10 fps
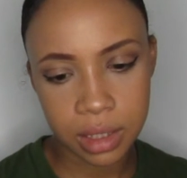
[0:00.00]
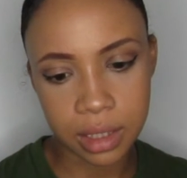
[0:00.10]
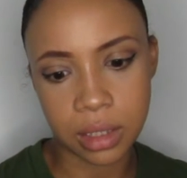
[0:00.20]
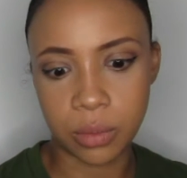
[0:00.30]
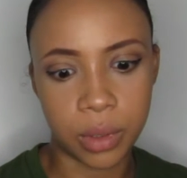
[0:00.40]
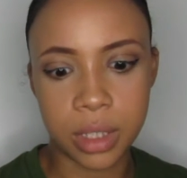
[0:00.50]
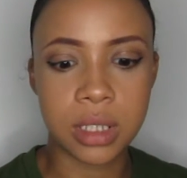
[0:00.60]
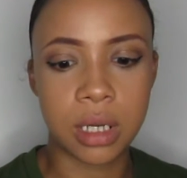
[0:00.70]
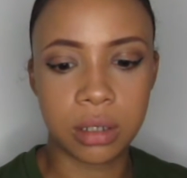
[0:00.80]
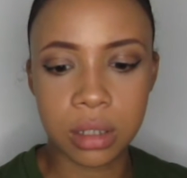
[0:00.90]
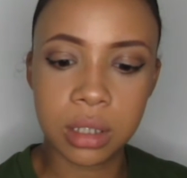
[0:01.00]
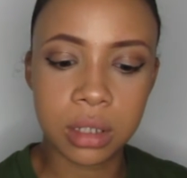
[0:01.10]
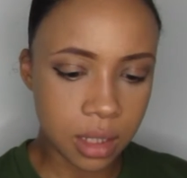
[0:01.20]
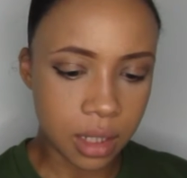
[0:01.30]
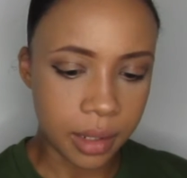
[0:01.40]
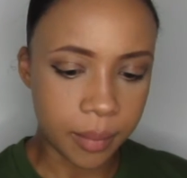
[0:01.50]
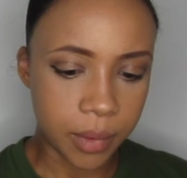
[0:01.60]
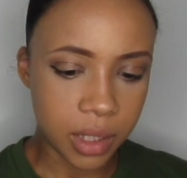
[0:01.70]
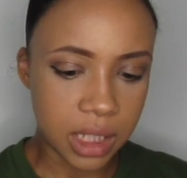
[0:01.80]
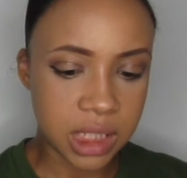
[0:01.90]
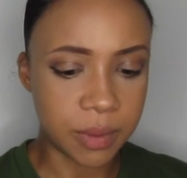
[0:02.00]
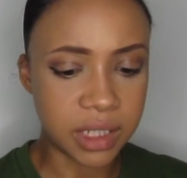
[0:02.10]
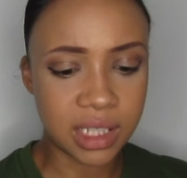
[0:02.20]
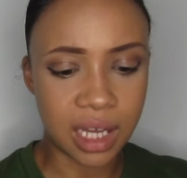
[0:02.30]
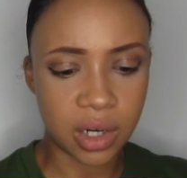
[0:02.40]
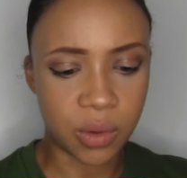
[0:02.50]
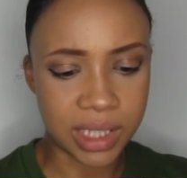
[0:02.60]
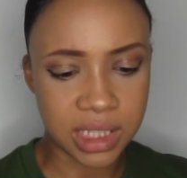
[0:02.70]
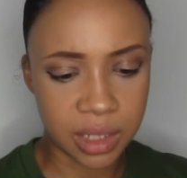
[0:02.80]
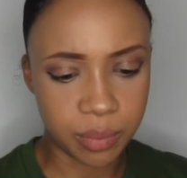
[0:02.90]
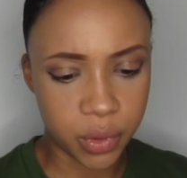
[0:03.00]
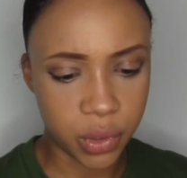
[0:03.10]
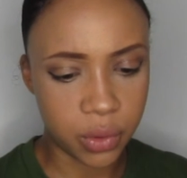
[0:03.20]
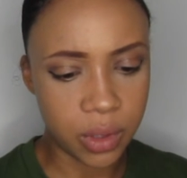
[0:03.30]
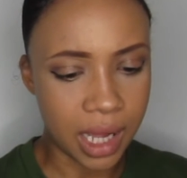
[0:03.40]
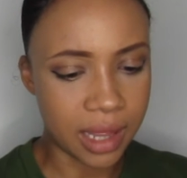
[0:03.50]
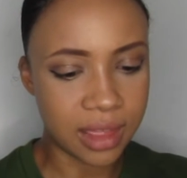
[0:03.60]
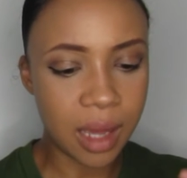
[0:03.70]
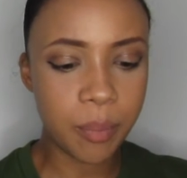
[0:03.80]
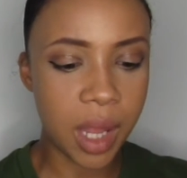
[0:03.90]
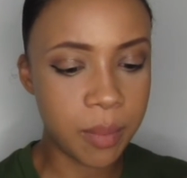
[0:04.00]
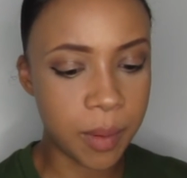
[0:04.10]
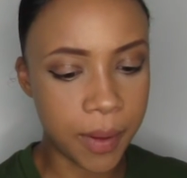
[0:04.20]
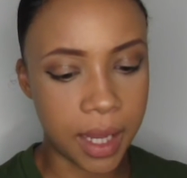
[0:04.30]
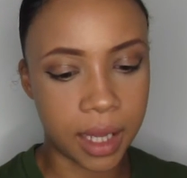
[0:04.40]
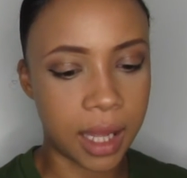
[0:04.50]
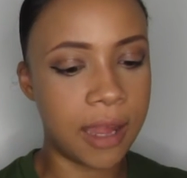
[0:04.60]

Get the words out, girl. Especially that aquatic blue and that baby pink.